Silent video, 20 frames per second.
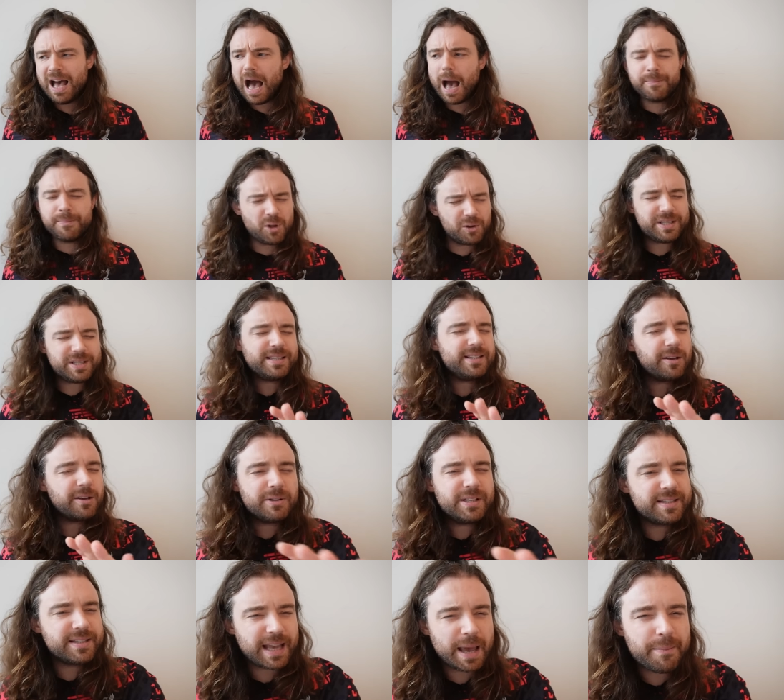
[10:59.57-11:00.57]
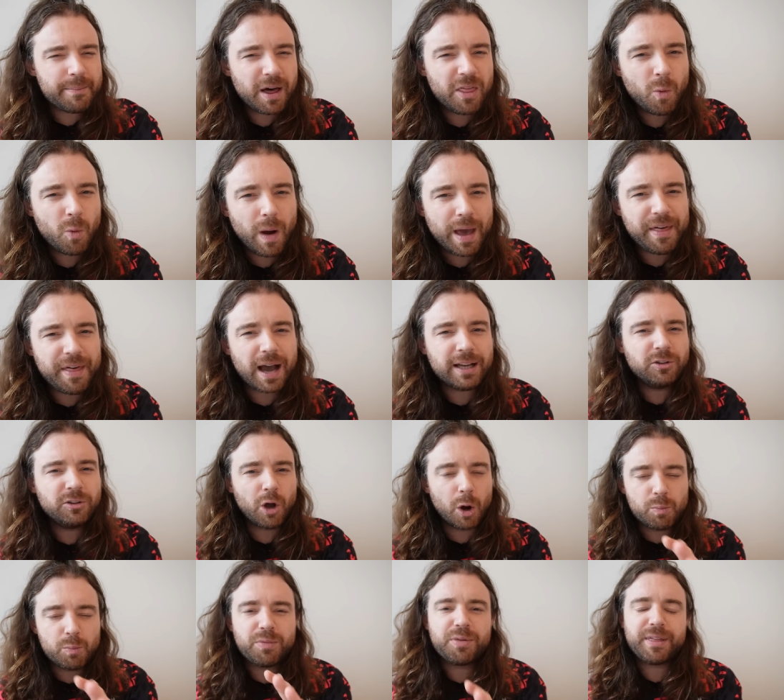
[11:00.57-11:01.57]
I'm not necessarily saying, by the way, that I
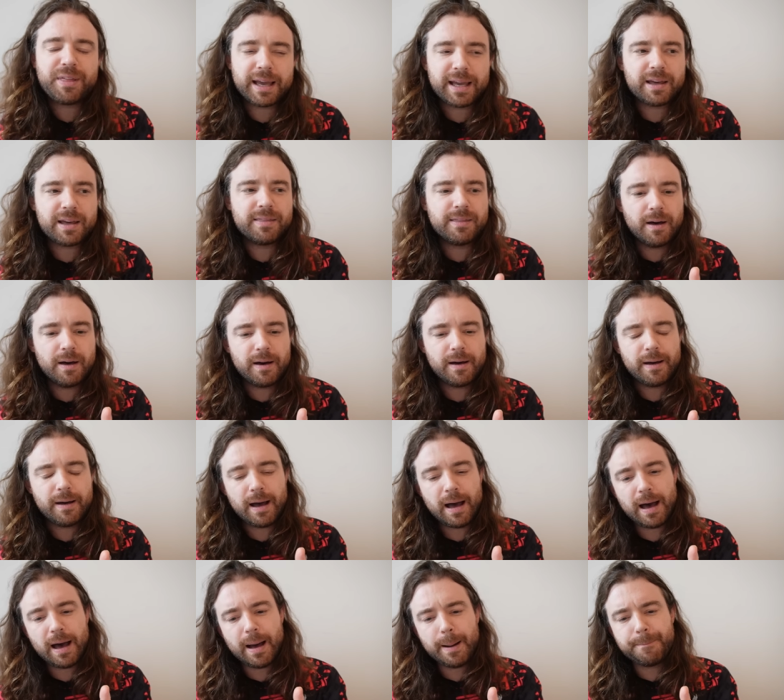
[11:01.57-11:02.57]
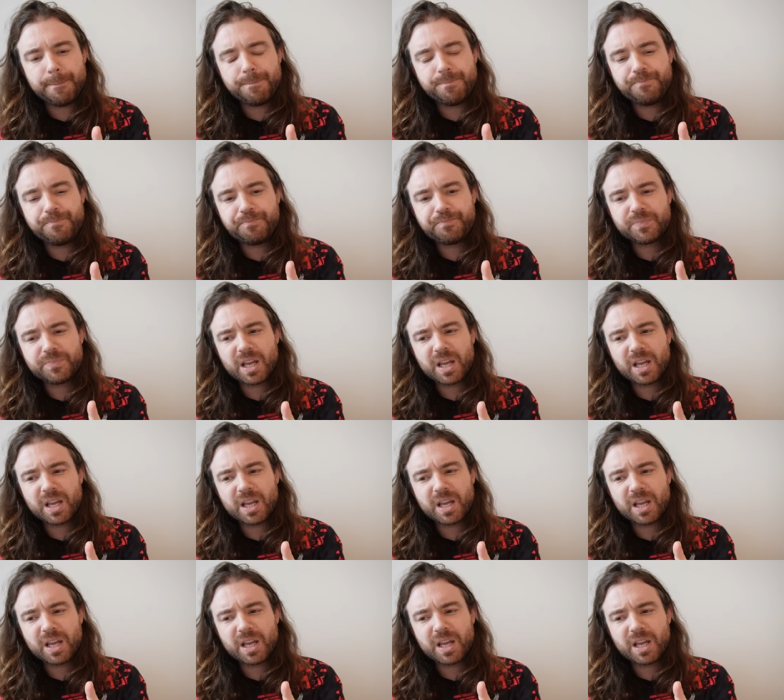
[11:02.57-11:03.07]
don't think that um,